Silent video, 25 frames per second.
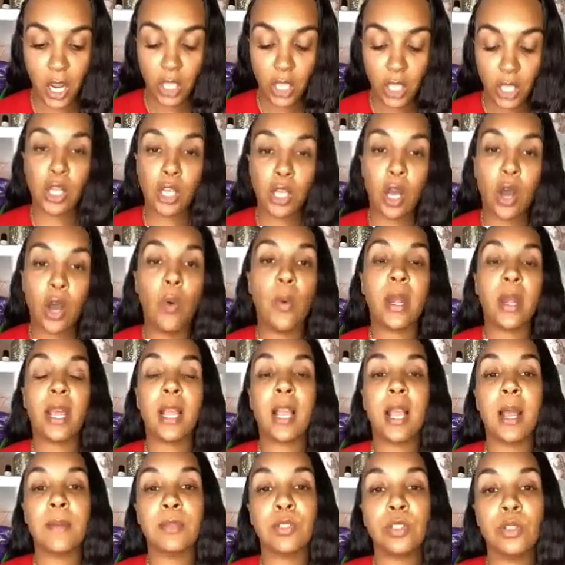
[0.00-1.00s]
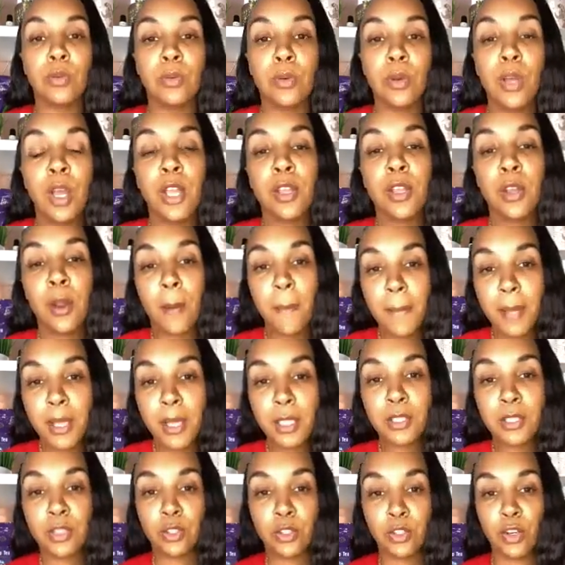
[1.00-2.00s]
So when it comes to your
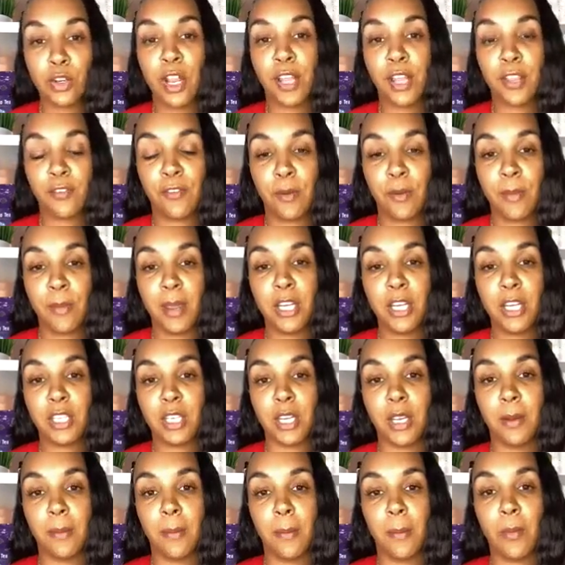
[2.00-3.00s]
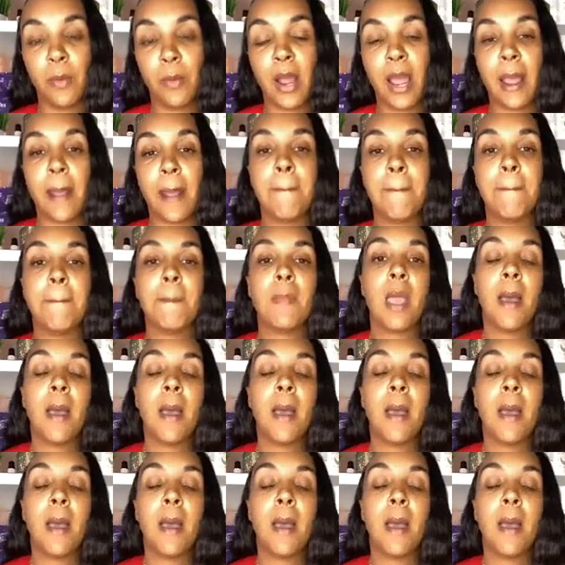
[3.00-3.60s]
mental transformation, right?